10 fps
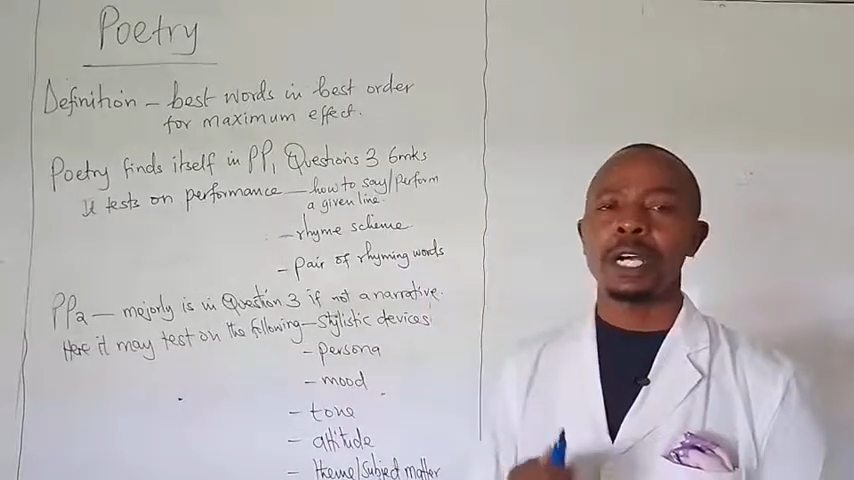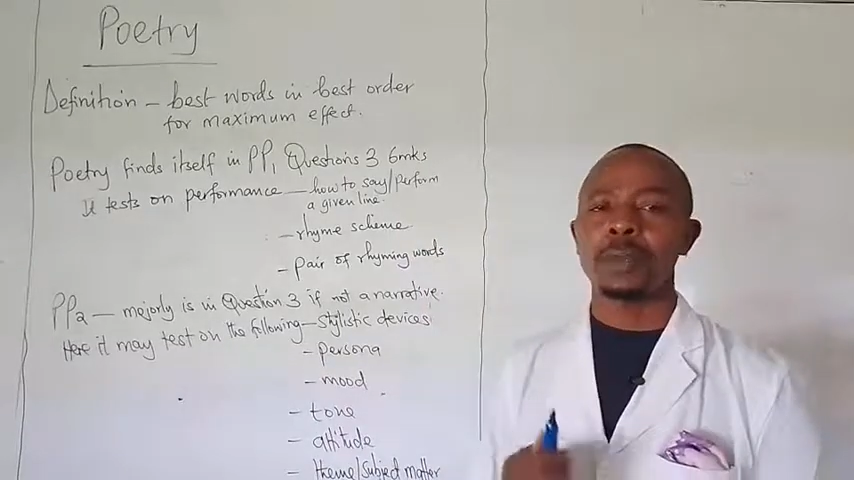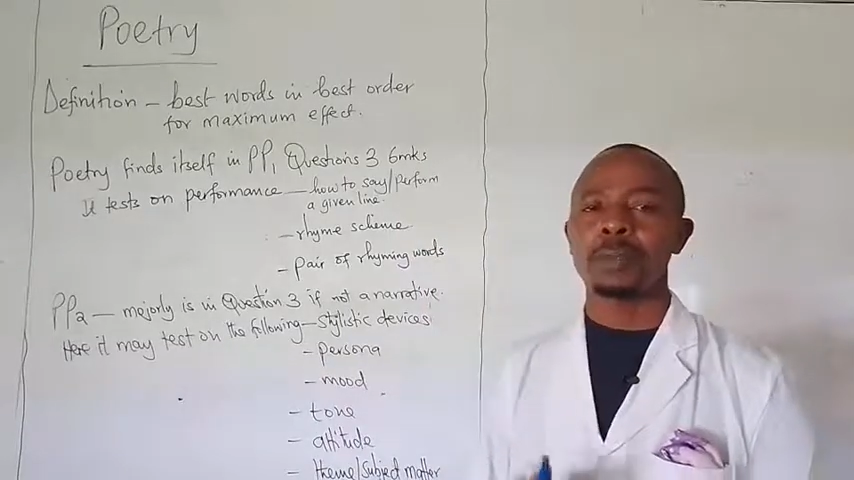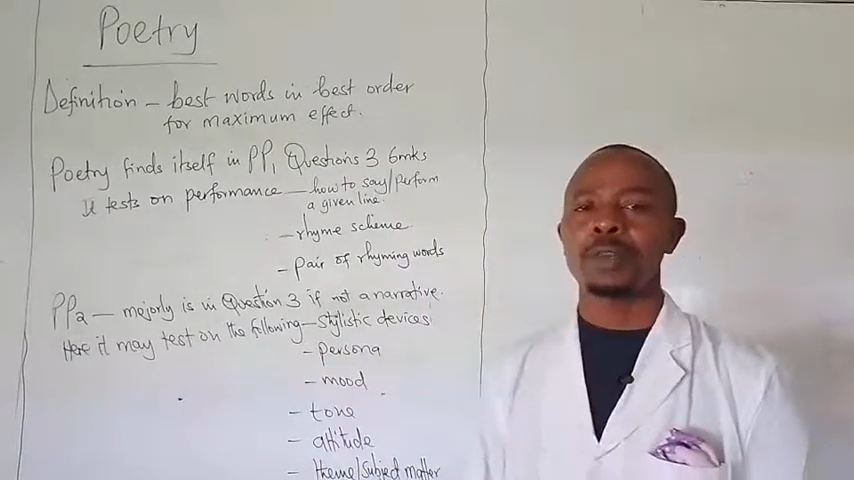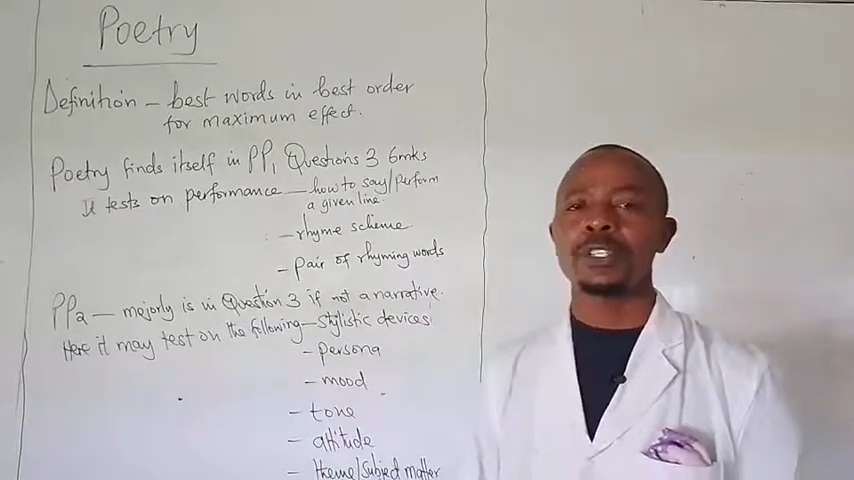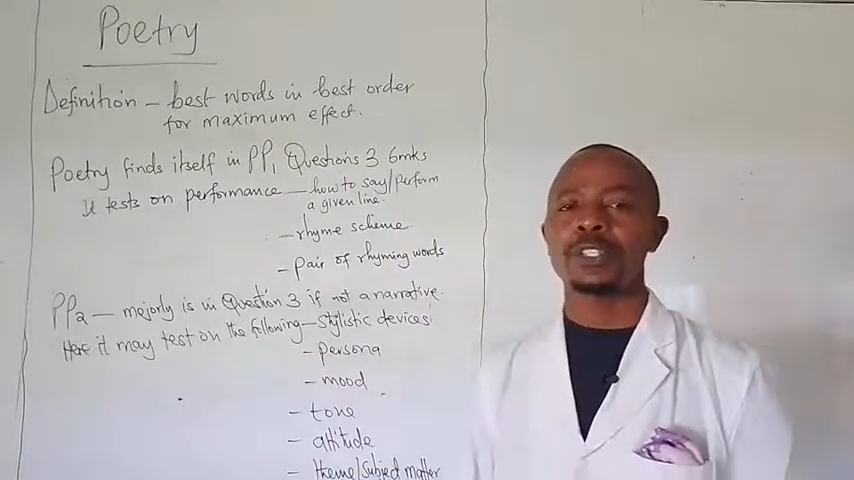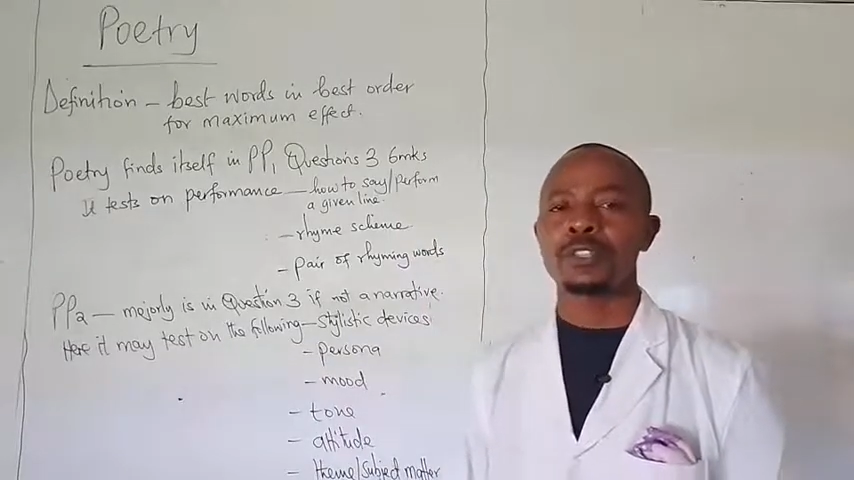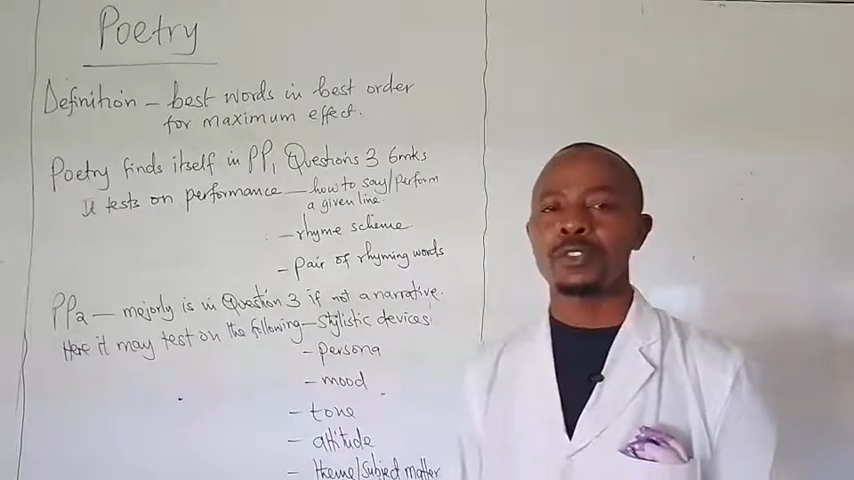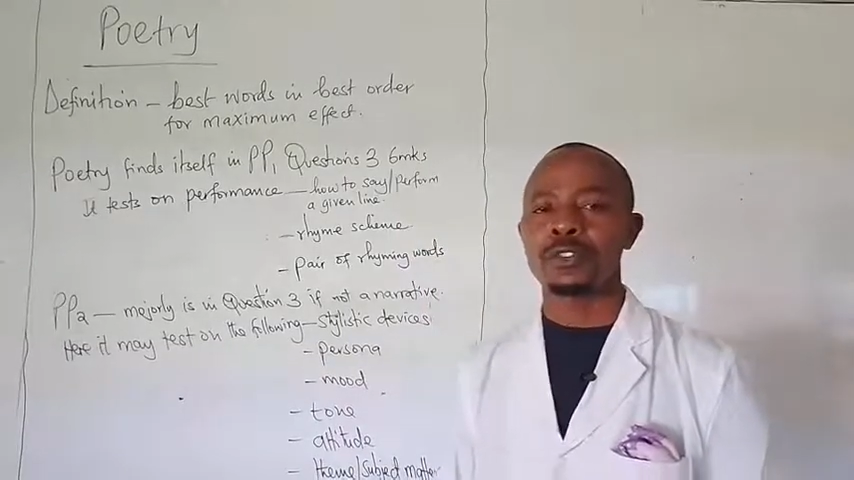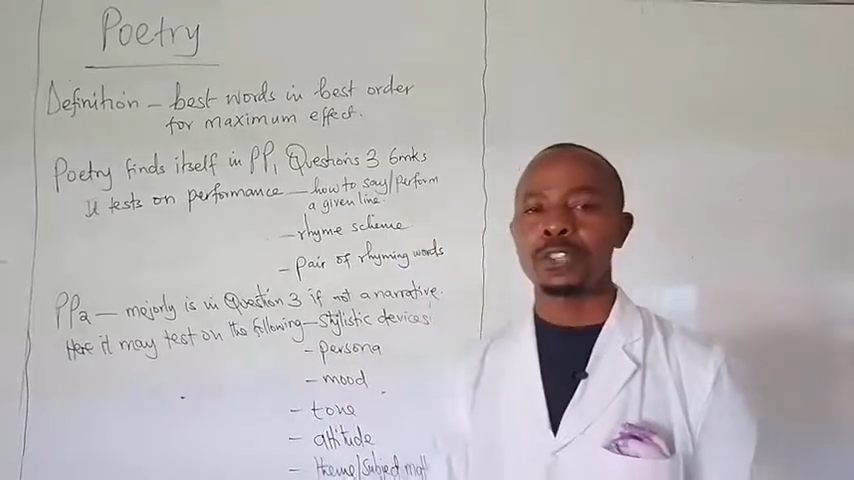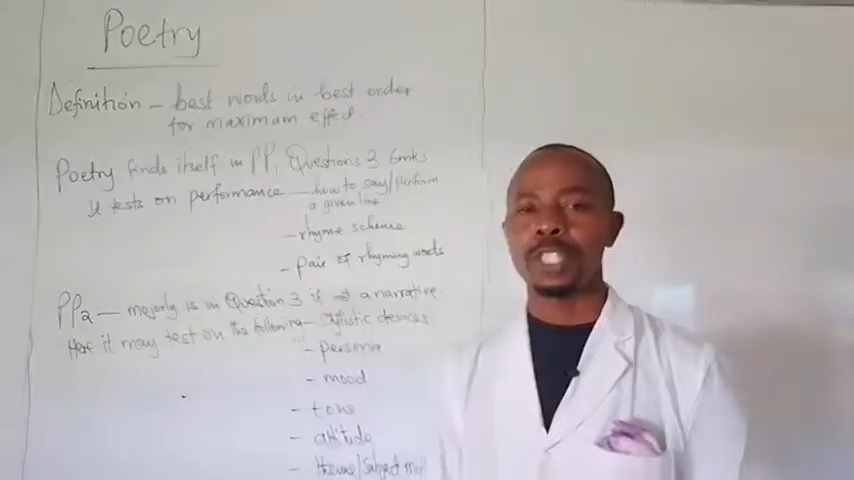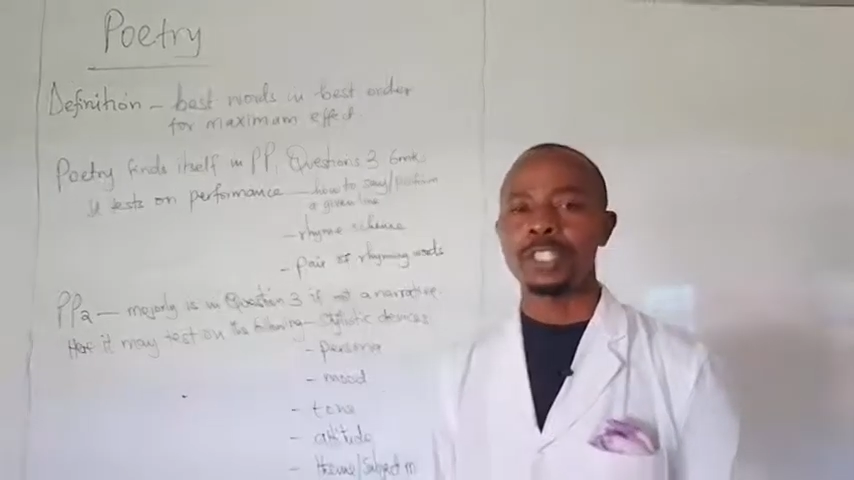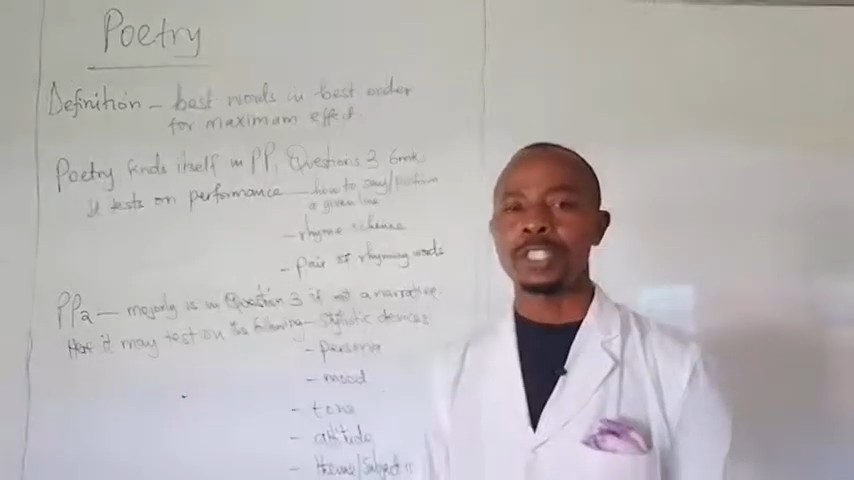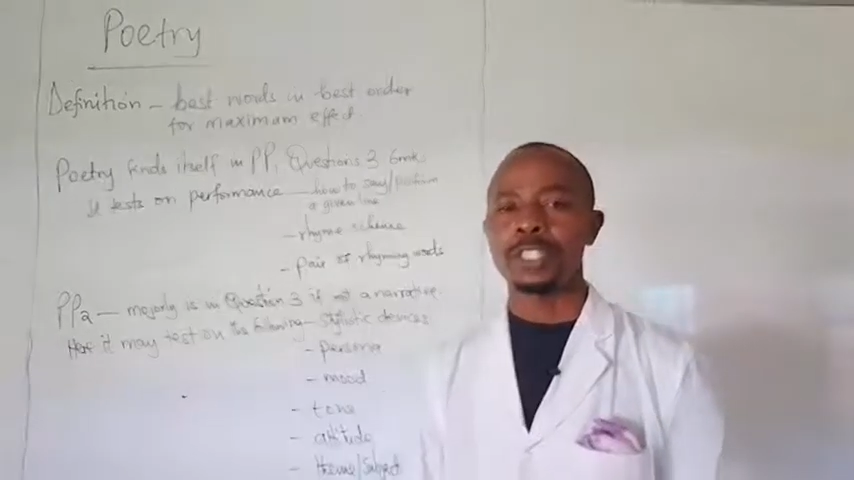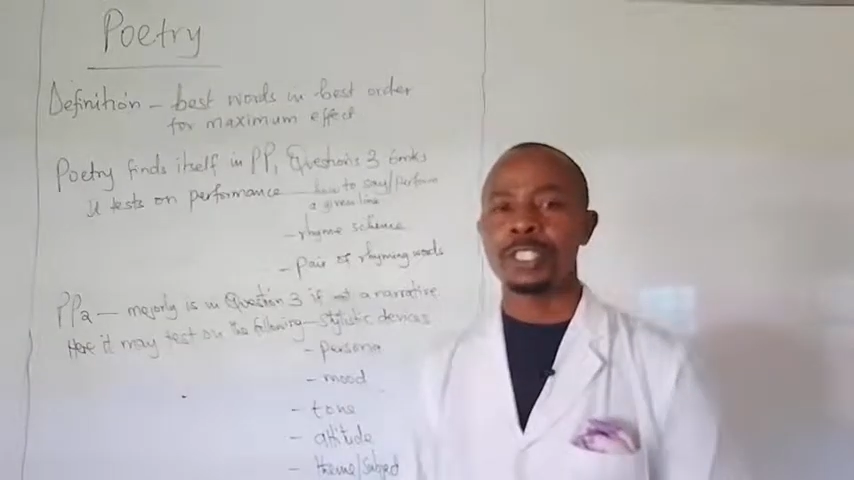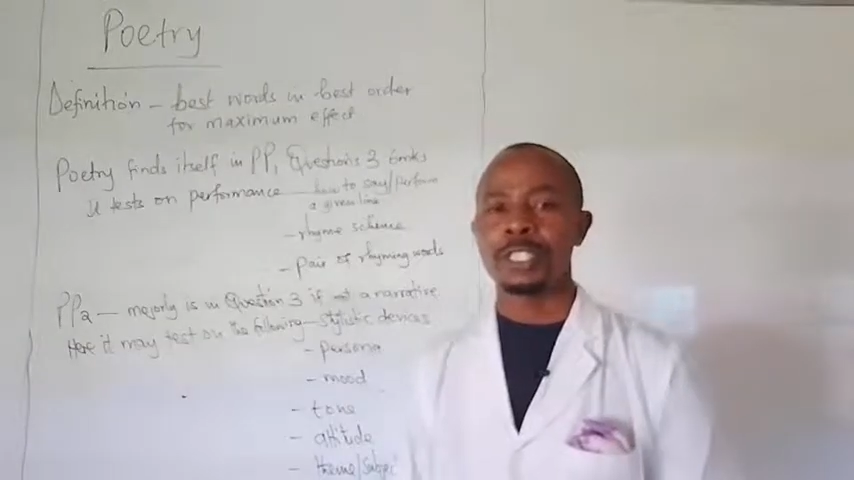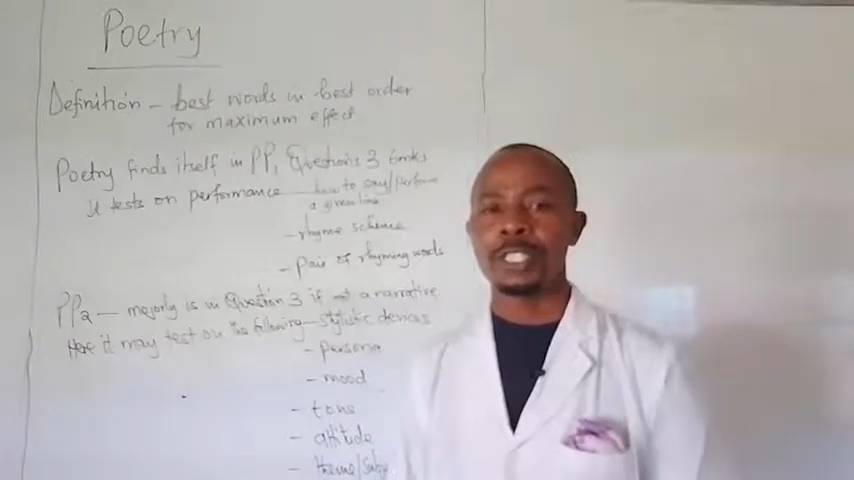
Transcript: a point of knowledge,